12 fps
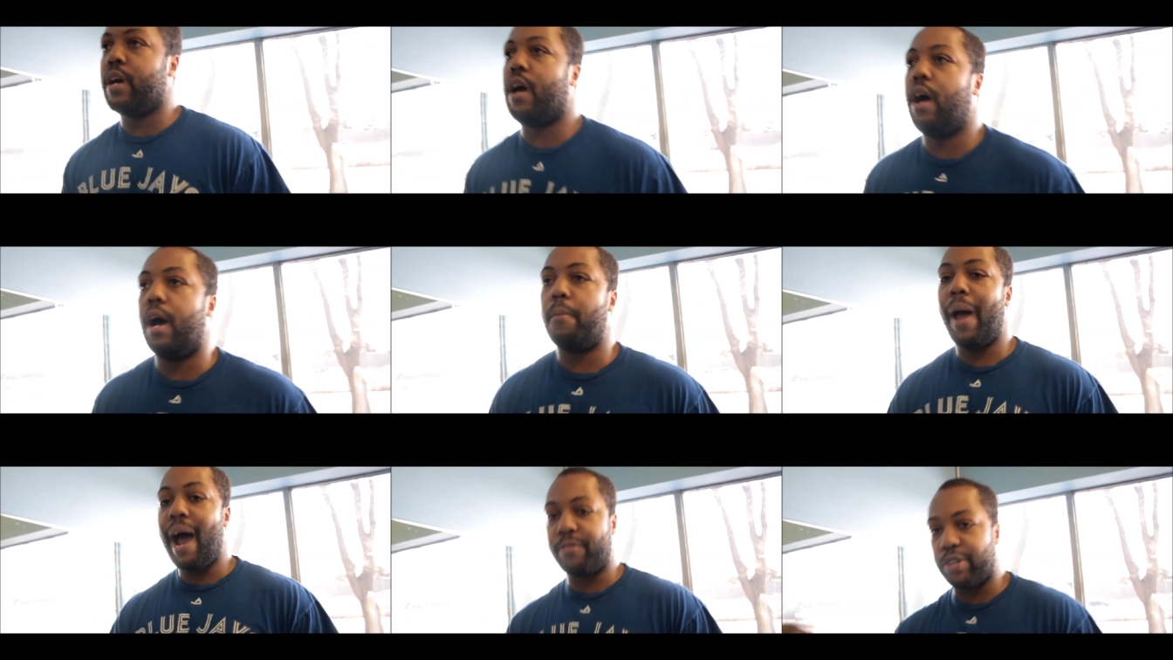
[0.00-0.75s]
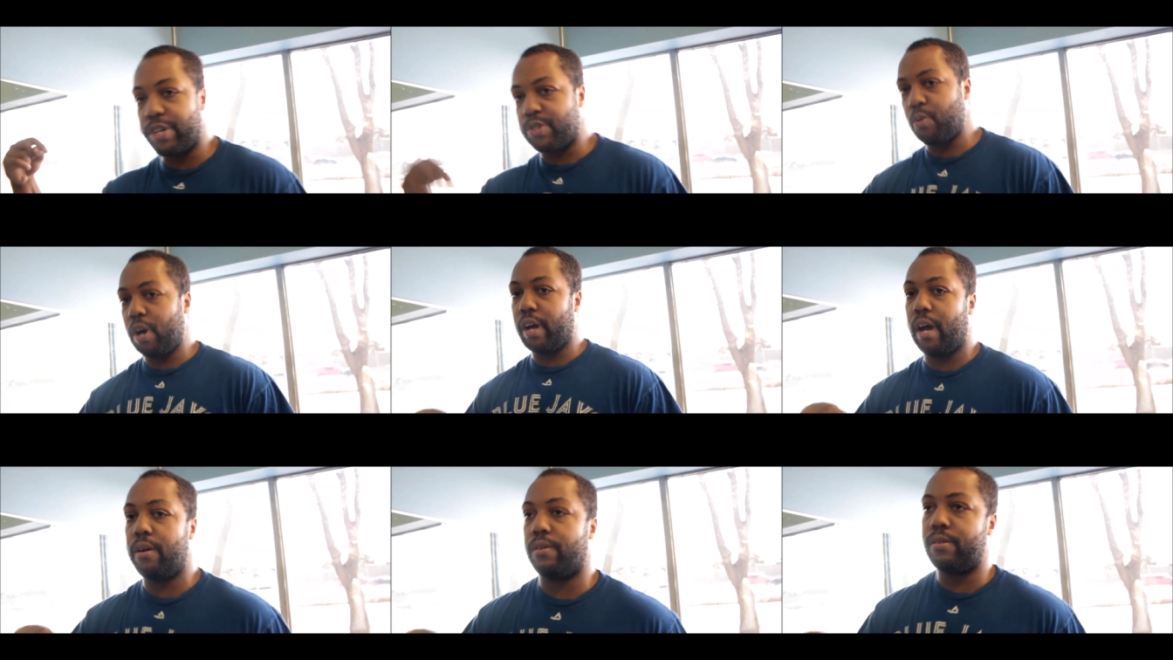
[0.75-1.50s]
um, after this
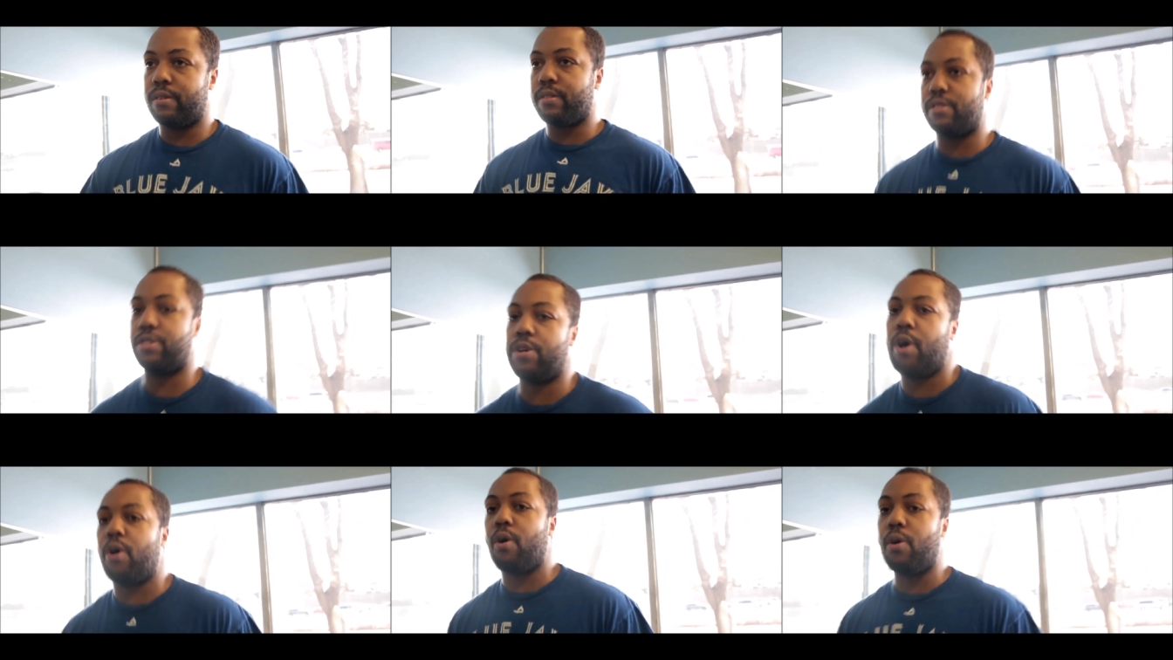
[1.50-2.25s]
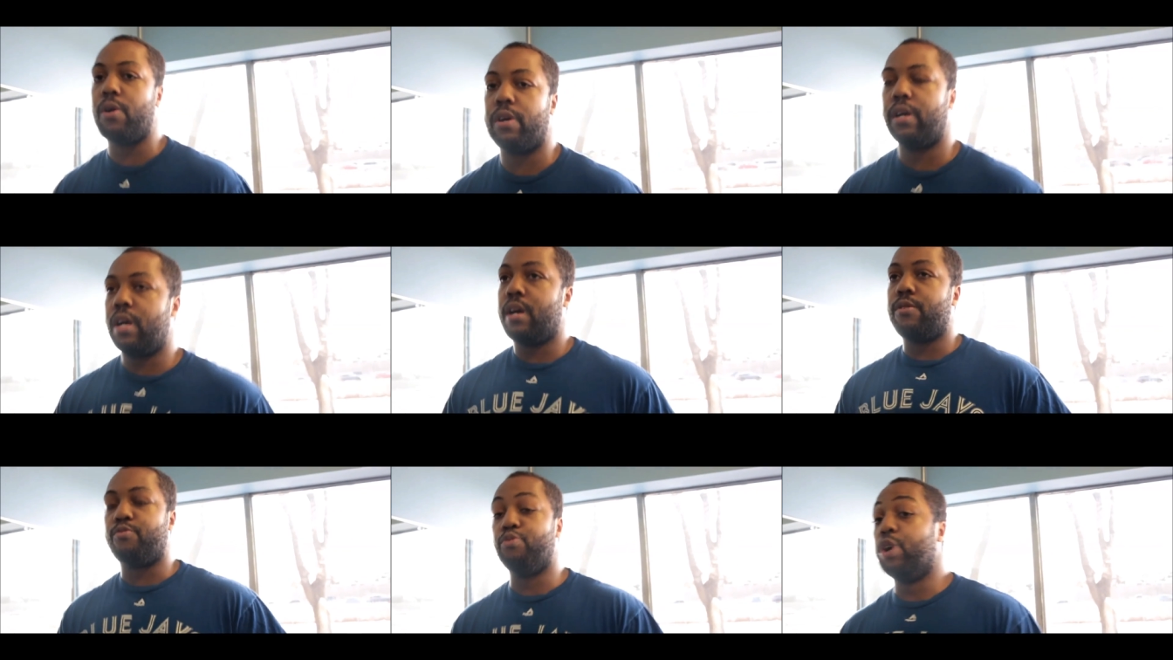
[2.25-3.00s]
workout. So
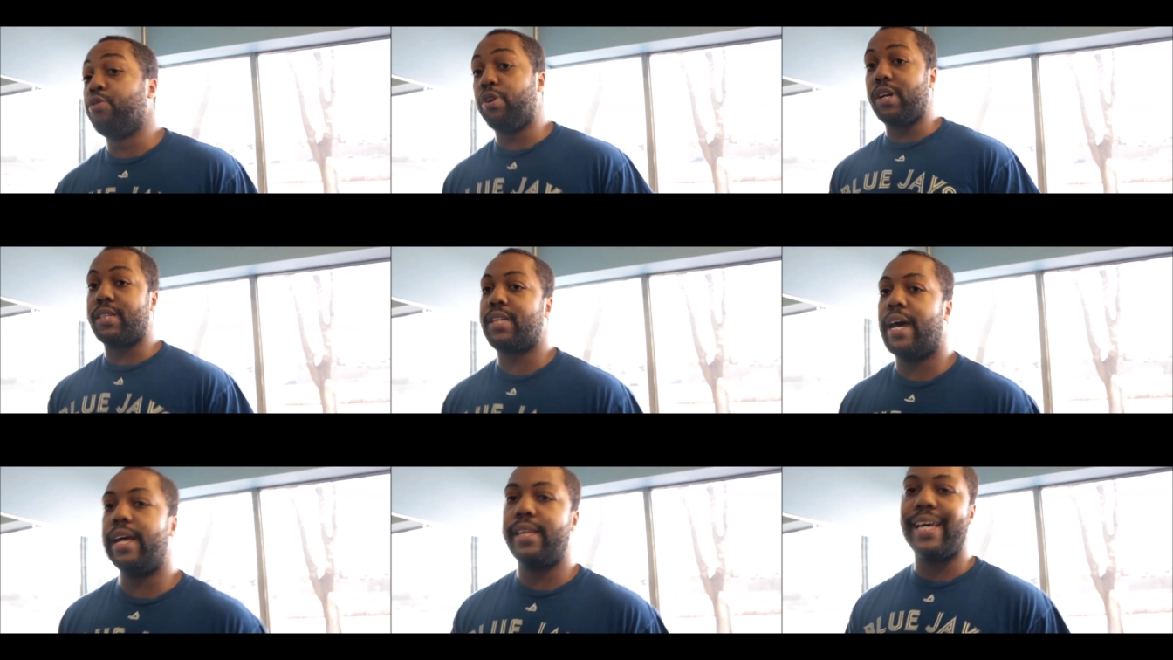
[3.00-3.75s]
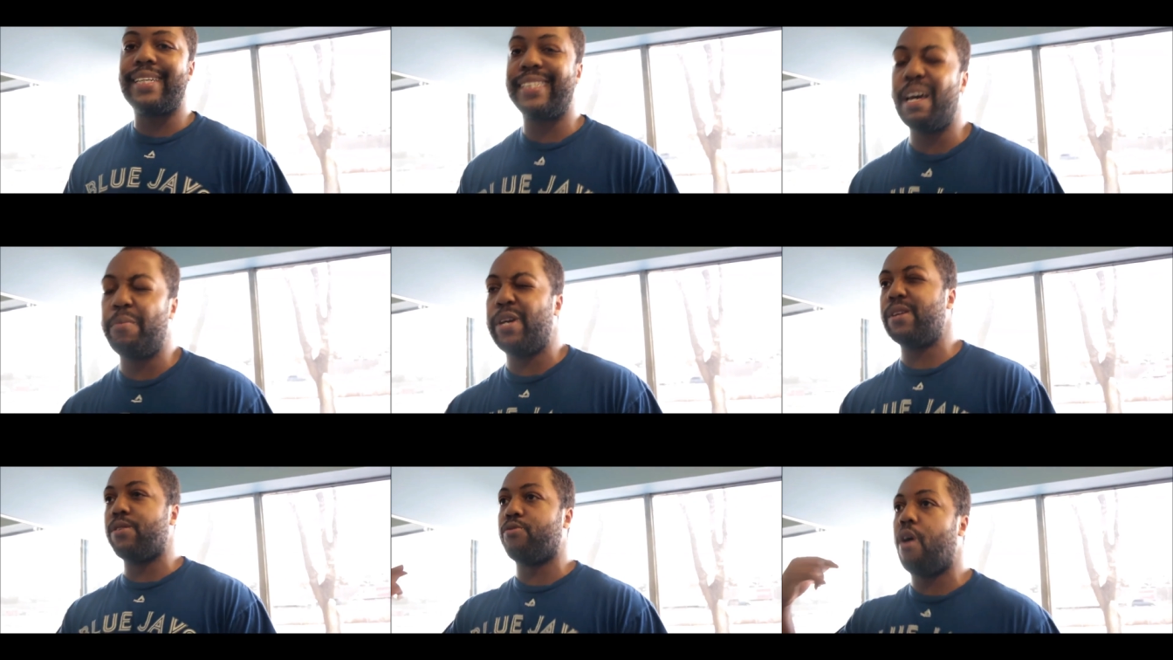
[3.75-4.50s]
real, real excited. They sent me
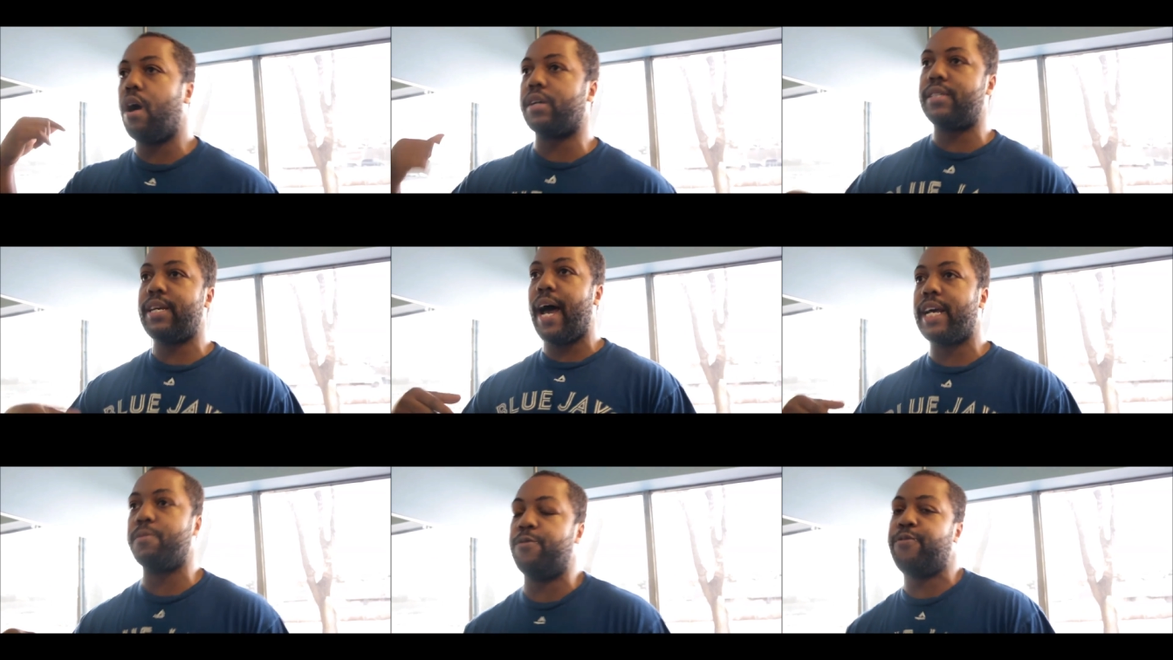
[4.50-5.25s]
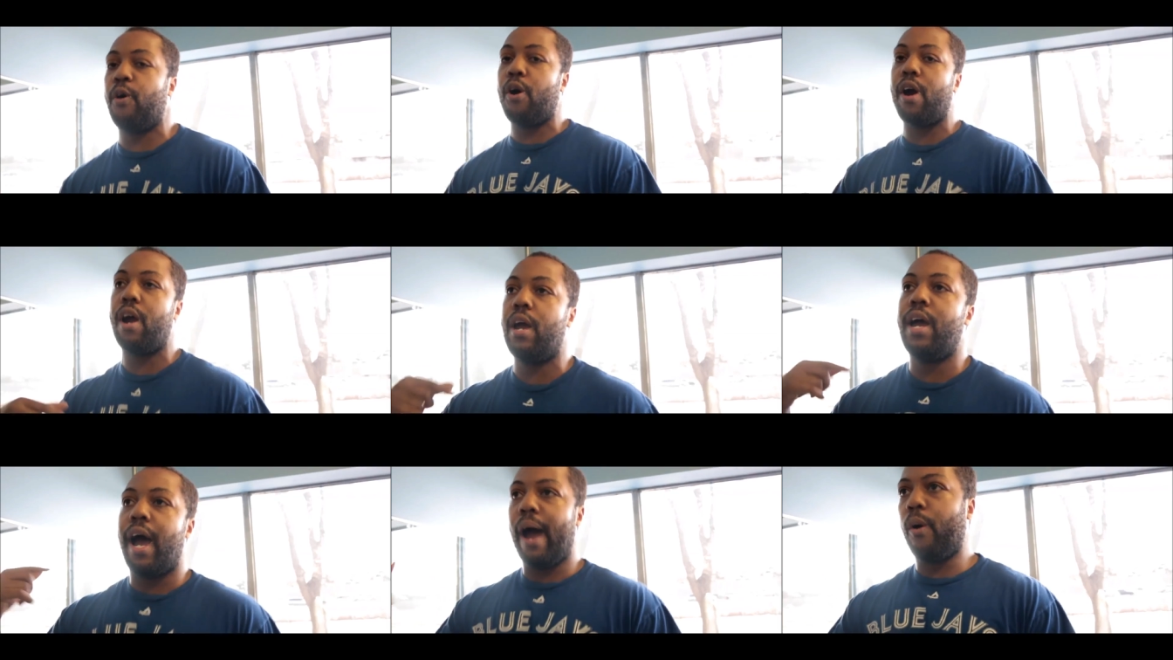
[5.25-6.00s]
the wrong size before.
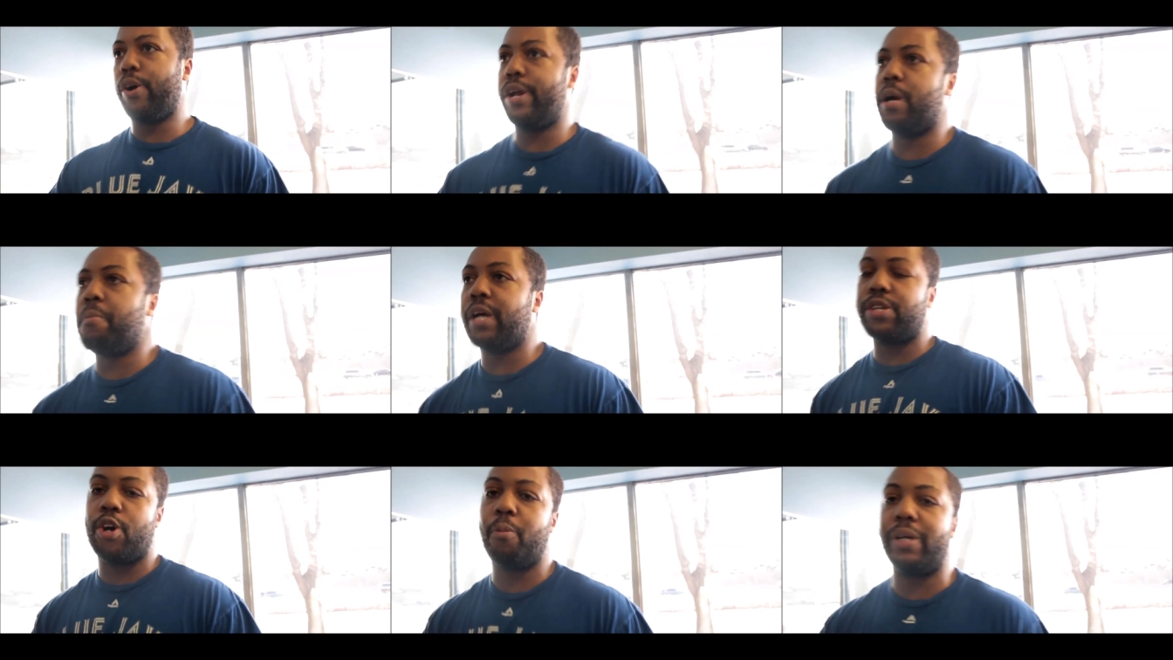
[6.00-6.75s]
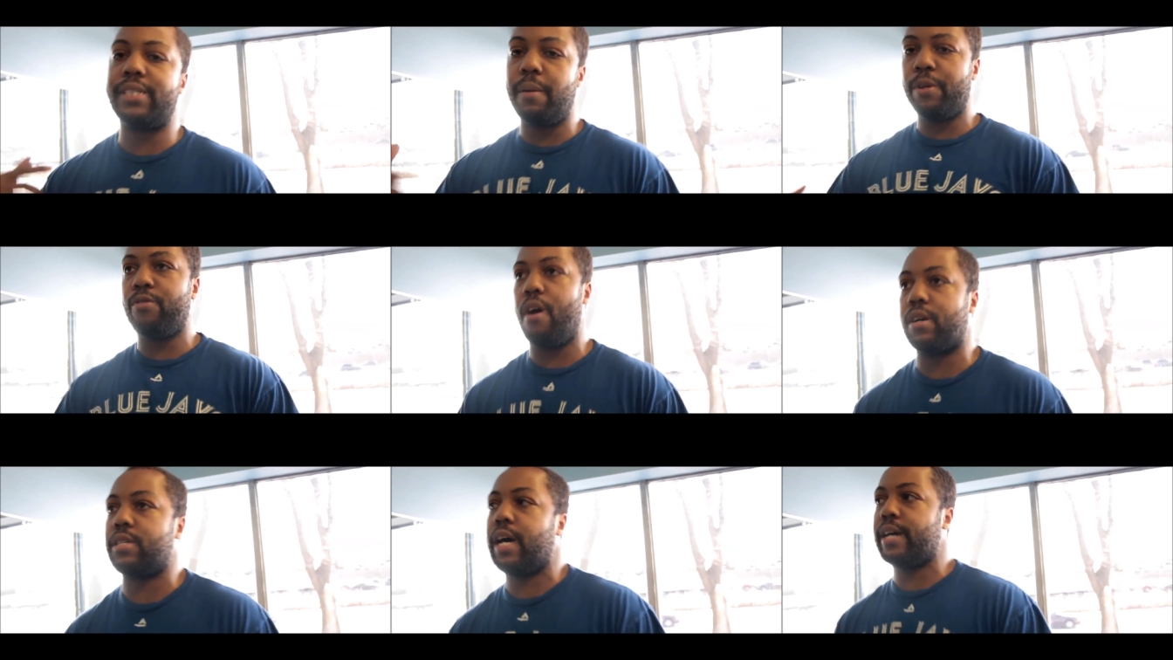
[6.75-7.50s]
I ordered it a month ago, but they sent me the wrong
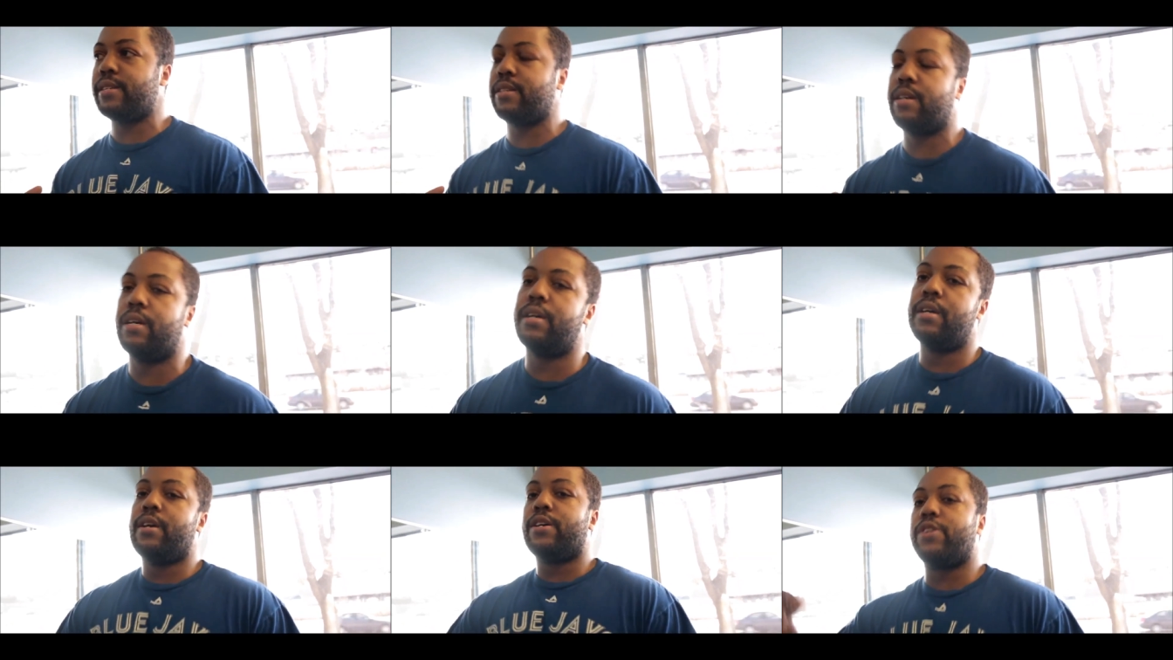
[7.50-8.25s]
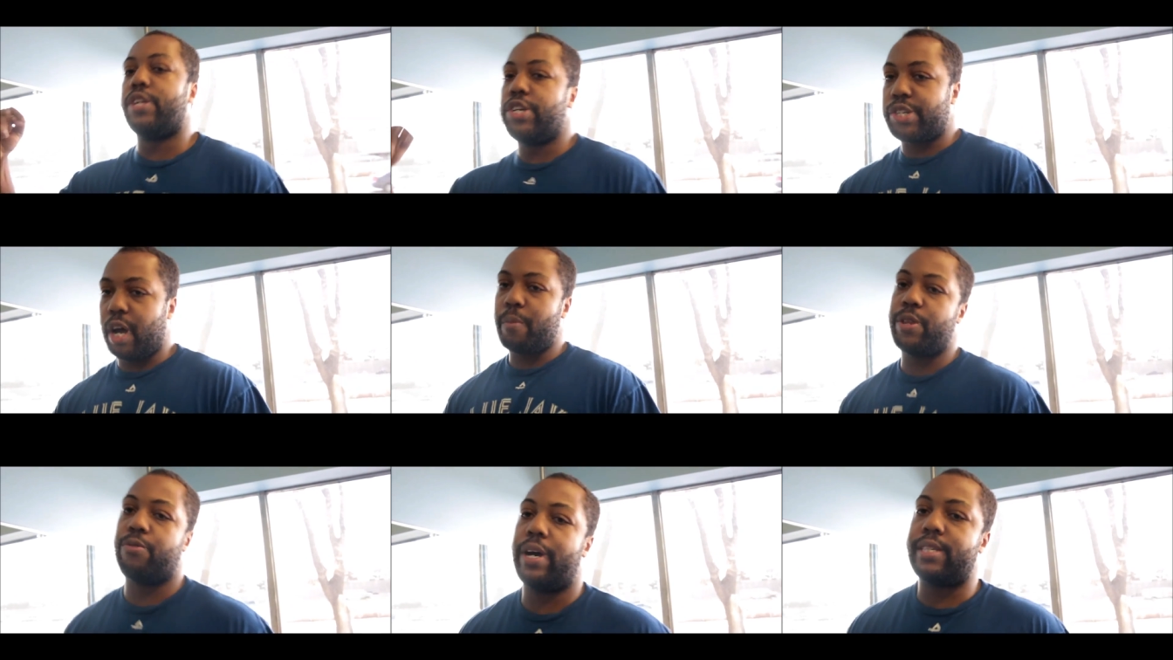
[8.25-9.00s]
size. So they just got me
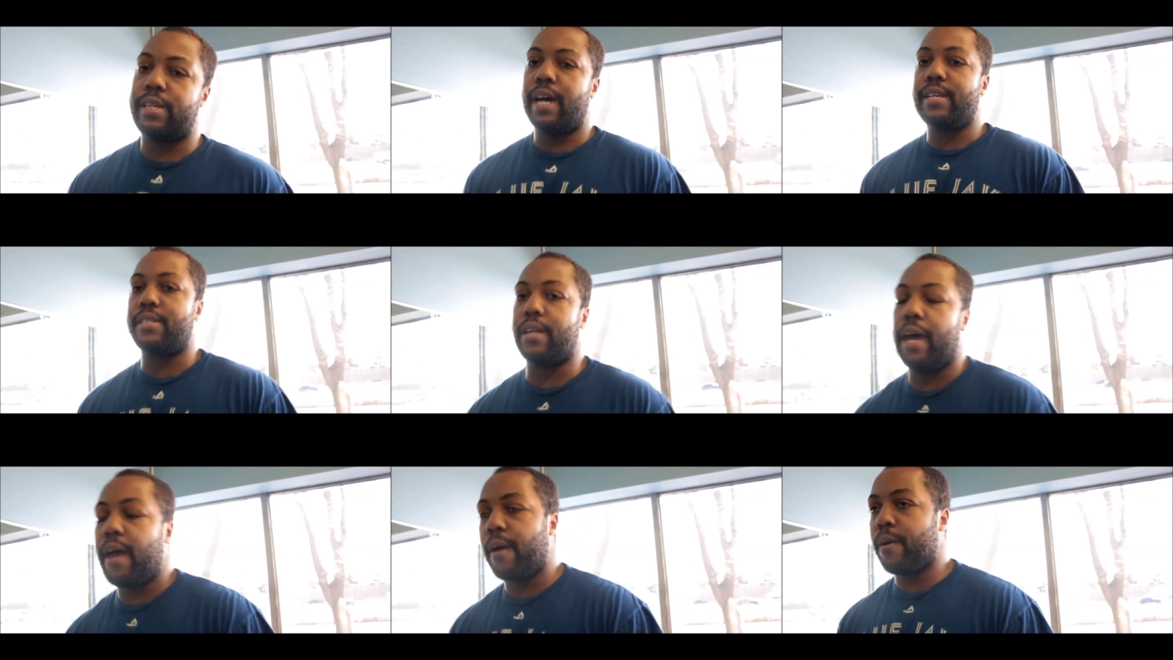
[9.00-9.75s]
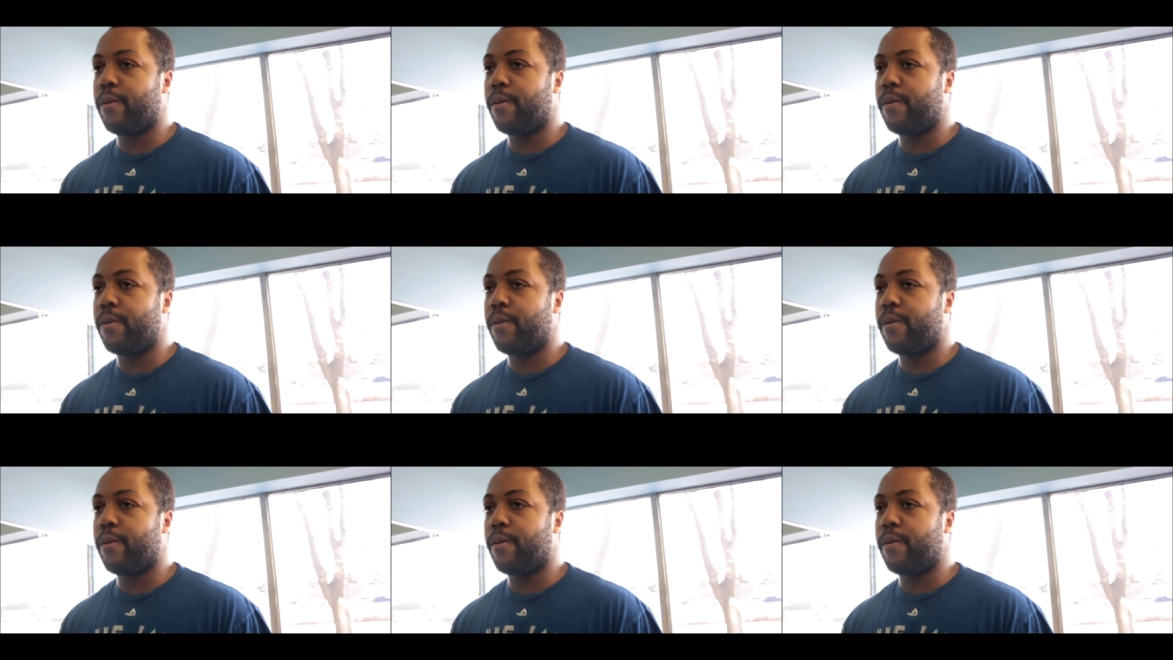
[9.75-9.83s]
the right size today.